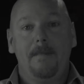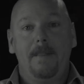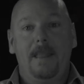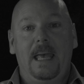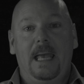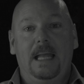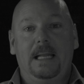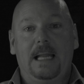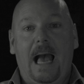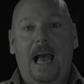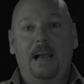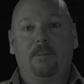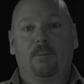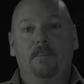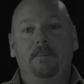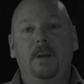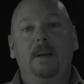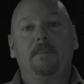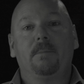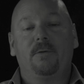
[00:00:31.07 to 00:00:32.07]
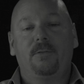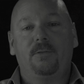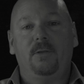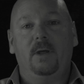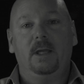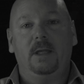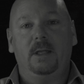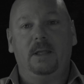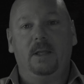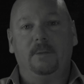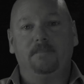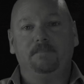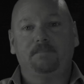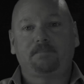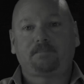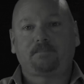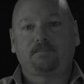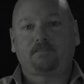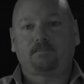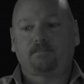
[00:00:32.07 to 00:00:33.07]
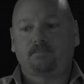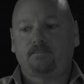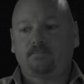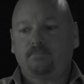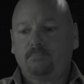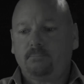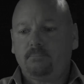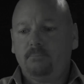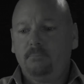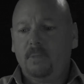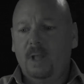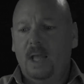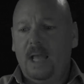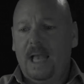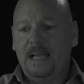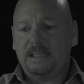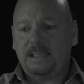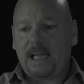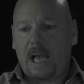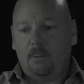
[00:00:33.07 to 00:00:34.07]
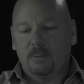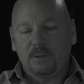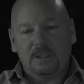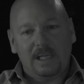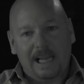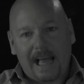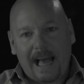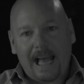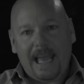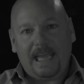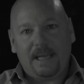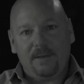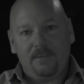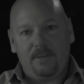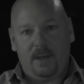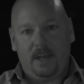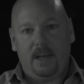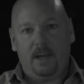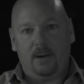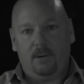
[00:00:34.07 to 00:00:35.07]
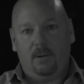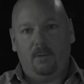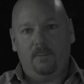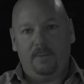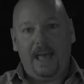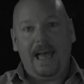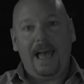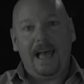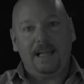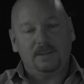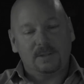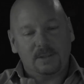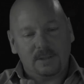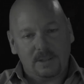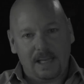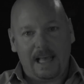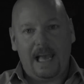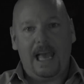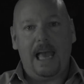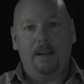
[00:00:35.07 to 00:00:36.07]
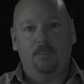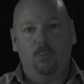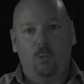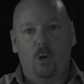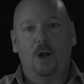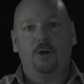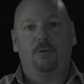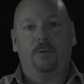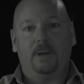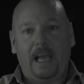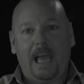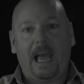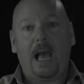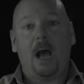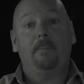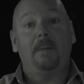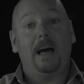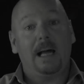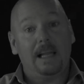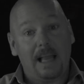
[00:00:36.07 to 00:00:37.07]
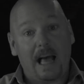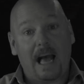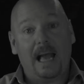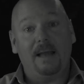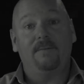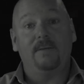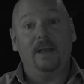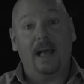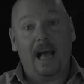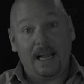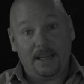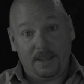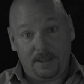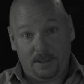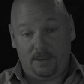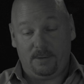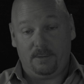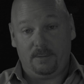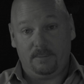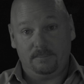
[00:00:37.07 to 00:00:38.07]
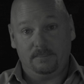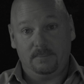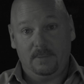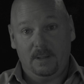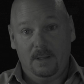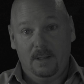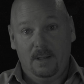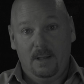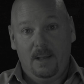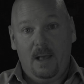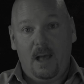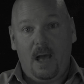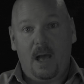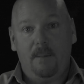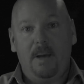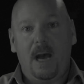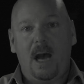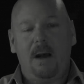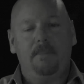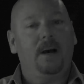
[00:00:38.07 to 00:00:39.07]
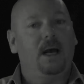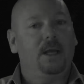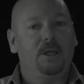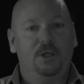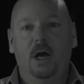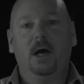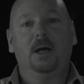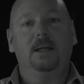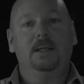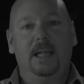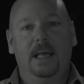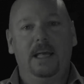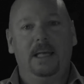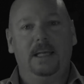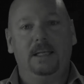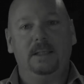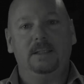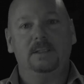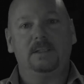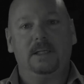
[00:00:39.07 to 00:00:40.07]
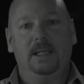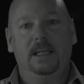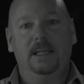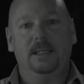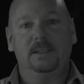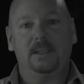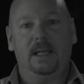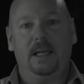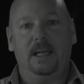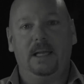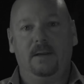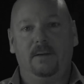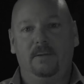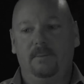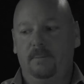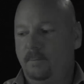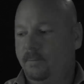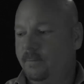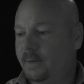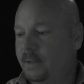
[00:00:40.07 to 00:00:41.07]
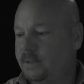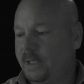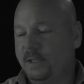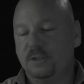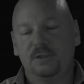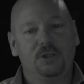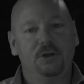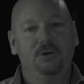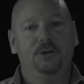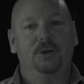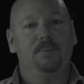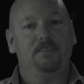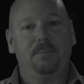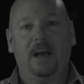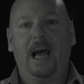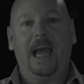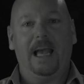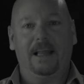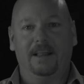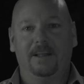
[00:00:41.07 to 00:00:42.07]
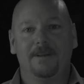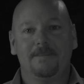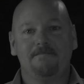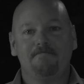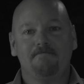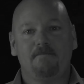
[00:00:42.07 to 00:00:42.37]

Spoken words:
And I remember thinking, as I was lying there on that slab wondering how my life got here, about my young days as a student pilot.